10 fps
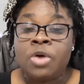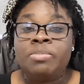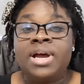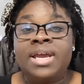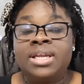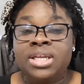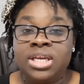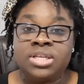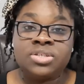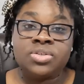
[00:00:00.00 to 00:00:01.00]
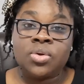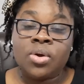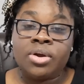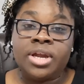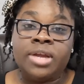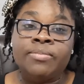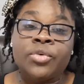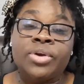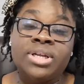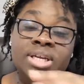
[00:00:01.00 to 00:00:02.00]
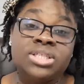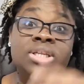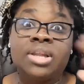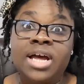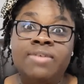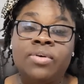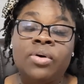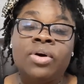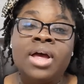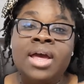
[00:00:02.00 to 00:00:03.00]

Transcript: but in each story or in each level,